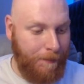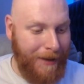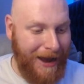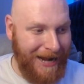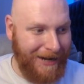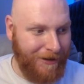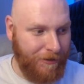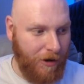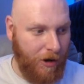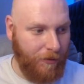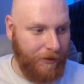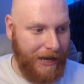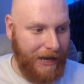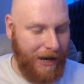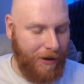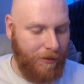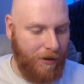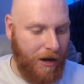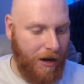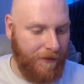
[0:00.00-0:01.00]
Penarol
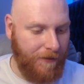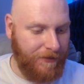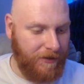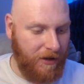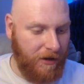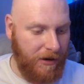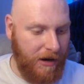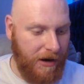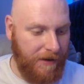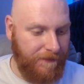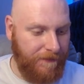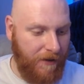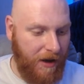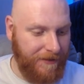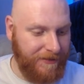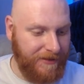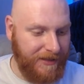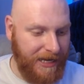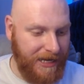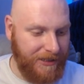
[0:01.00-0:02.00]
now after
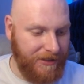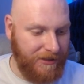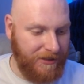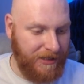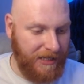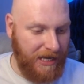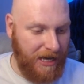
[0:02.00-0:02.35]
5 seasons,